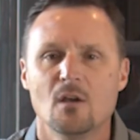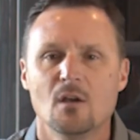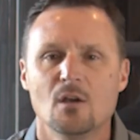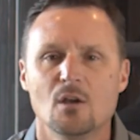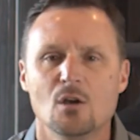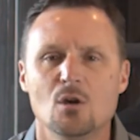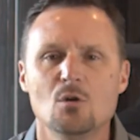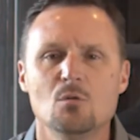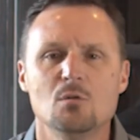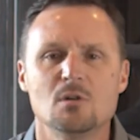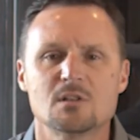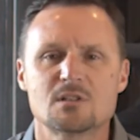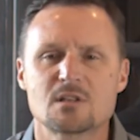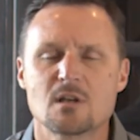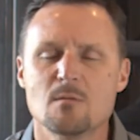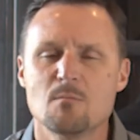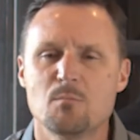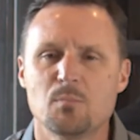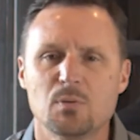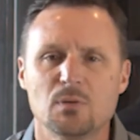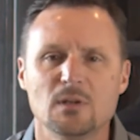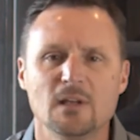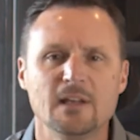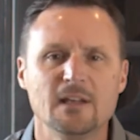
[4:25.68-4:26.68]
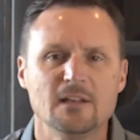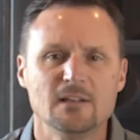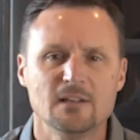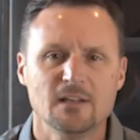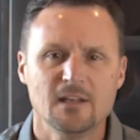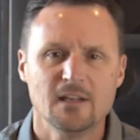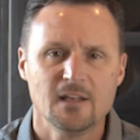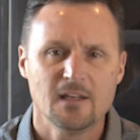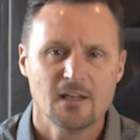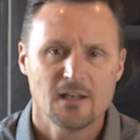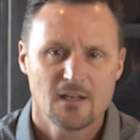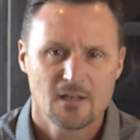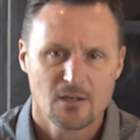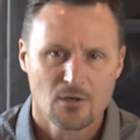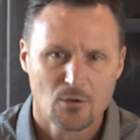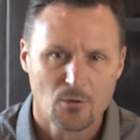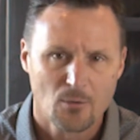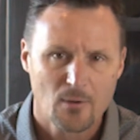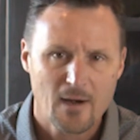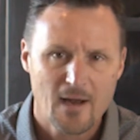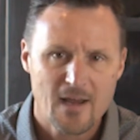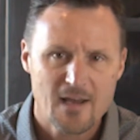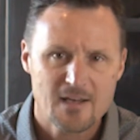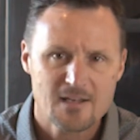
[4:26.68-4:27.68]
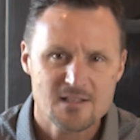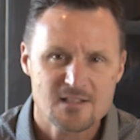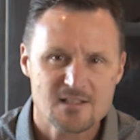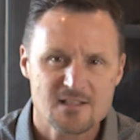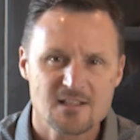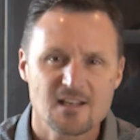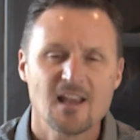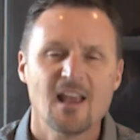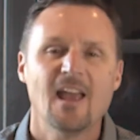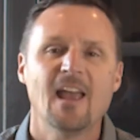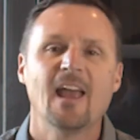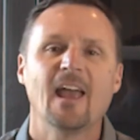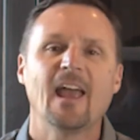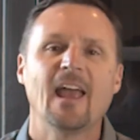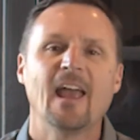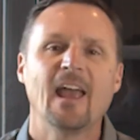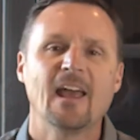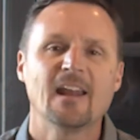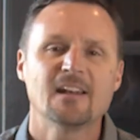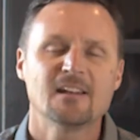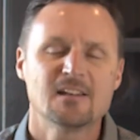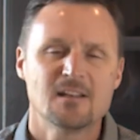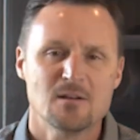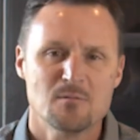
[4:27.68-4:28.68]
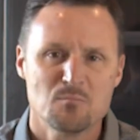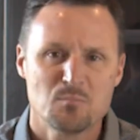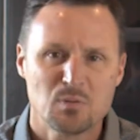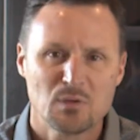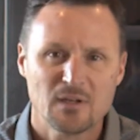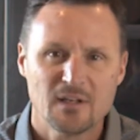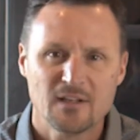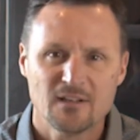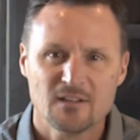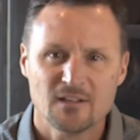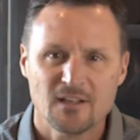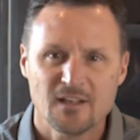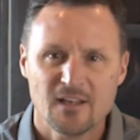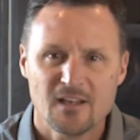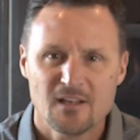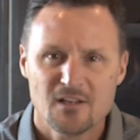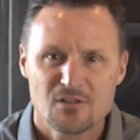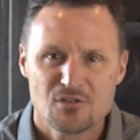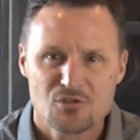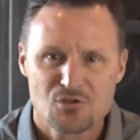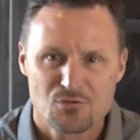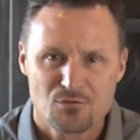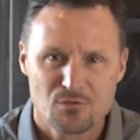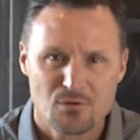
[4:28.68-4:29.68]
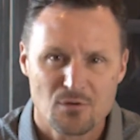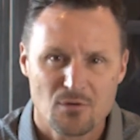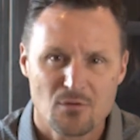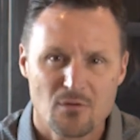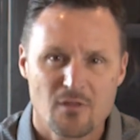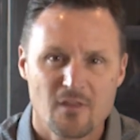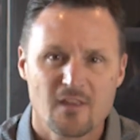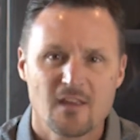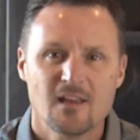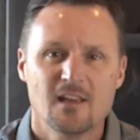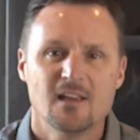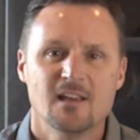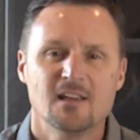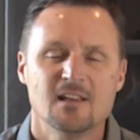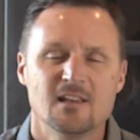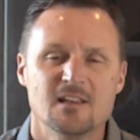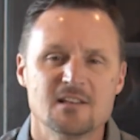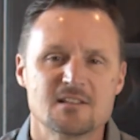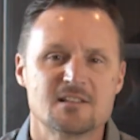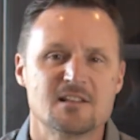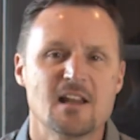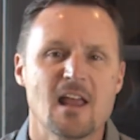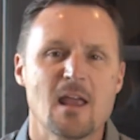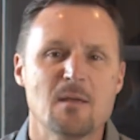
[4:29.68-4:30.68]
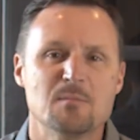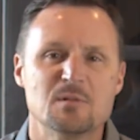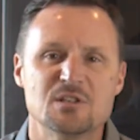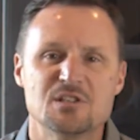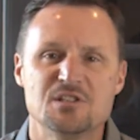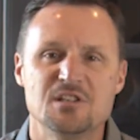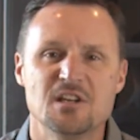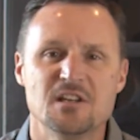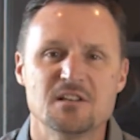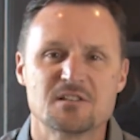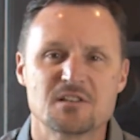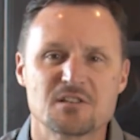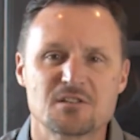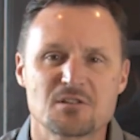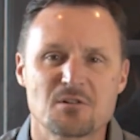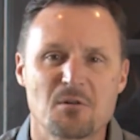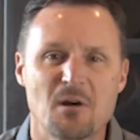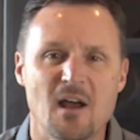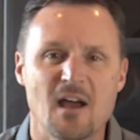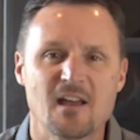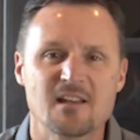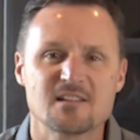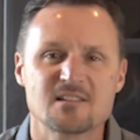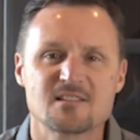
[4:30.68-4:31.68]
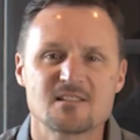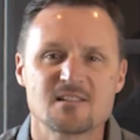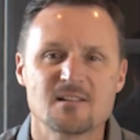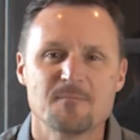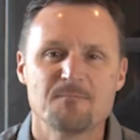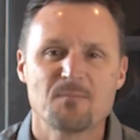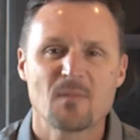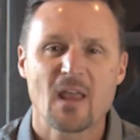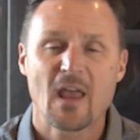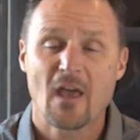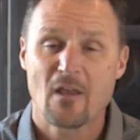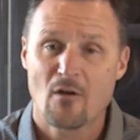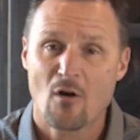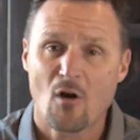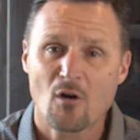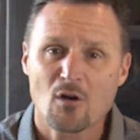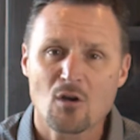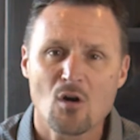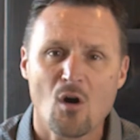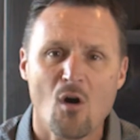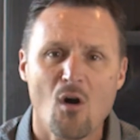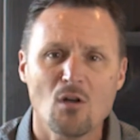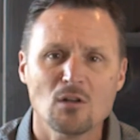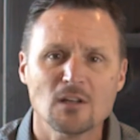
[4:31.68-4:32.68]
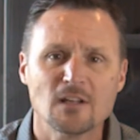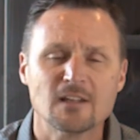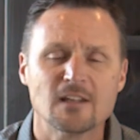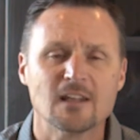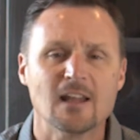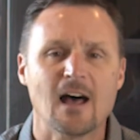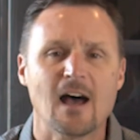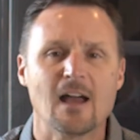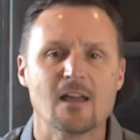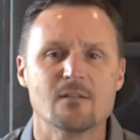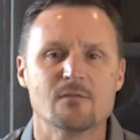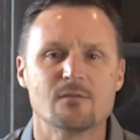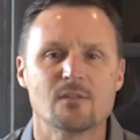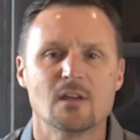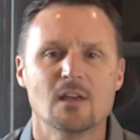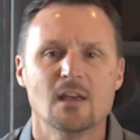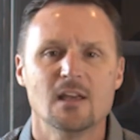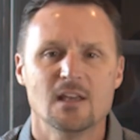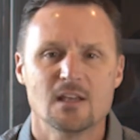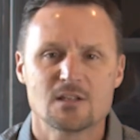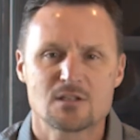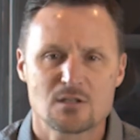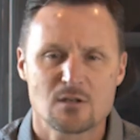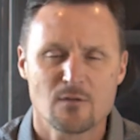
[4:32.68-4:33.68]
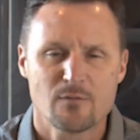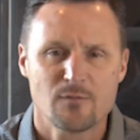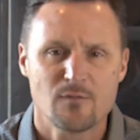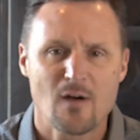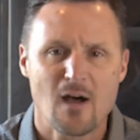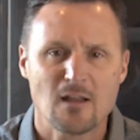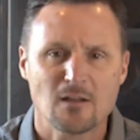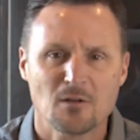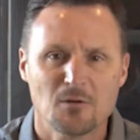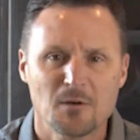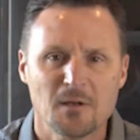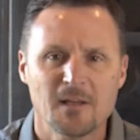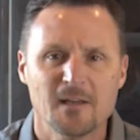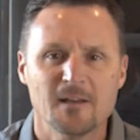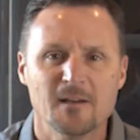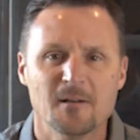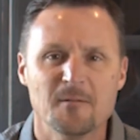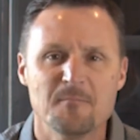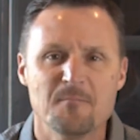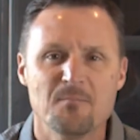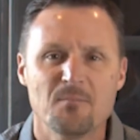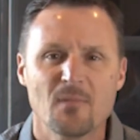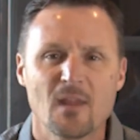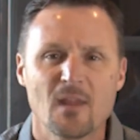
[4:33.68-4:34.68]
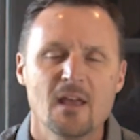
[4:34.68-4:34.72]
who is completely grace and completely truth. His name is Jesus Christ. And our call in life is to follow him.